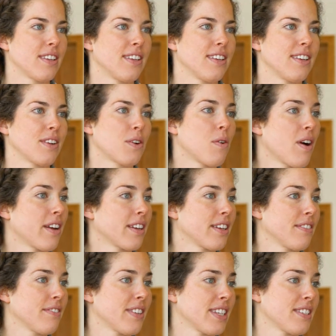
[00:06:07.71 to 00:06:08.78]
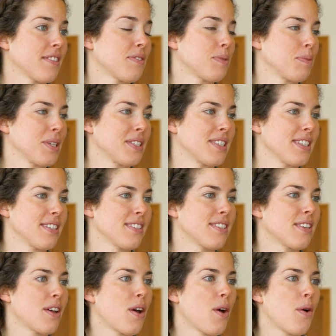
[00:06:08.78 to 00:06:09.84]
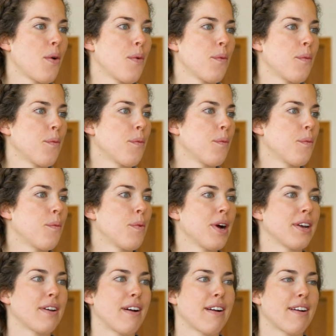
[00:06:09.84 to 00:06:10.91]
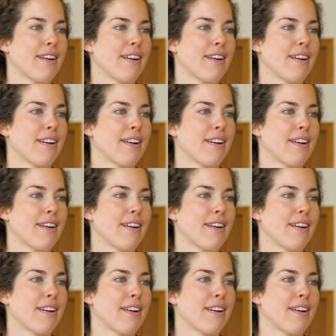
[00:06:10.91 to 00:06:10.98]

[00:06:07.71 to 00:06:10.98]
an aquatic invasive species, what